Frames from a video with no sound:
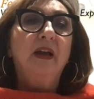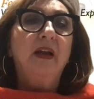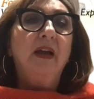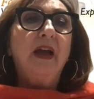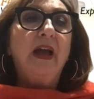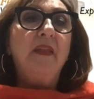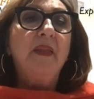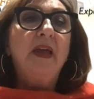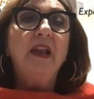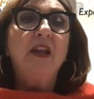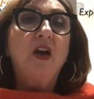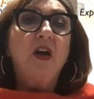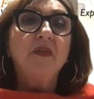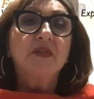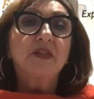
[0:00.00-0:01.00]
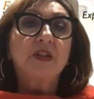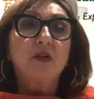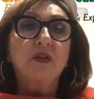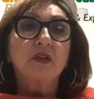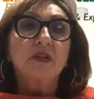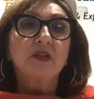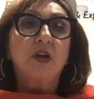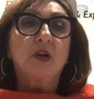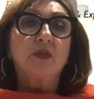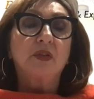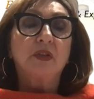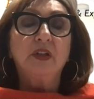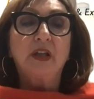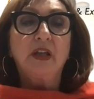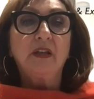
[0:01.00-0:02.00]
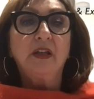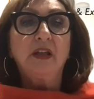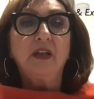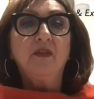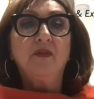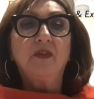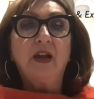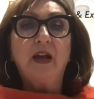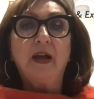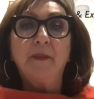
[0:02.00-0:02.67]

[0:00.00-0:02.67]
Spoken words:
And that lifestyle consultant can give